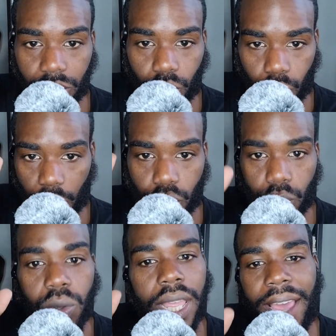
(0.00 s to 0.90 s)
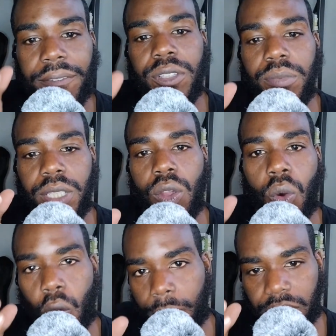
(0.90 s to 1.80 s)
what you have to be in
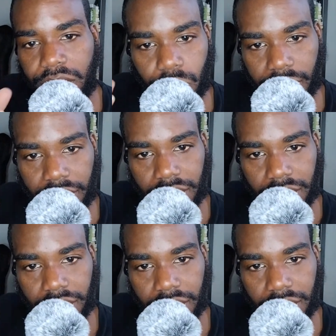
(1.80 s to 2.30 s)
harmony with.